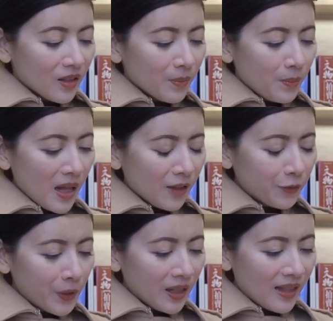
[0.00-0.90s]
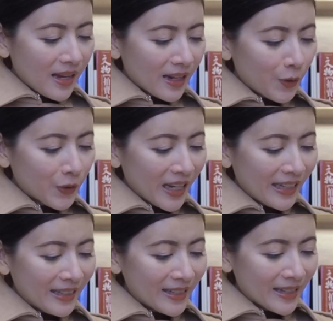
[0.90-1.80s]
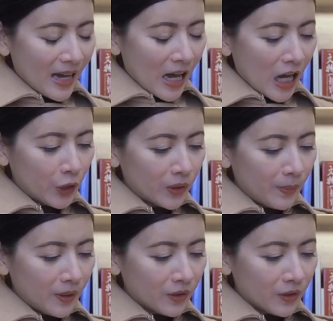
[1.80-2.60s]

Malfoy let out a terrible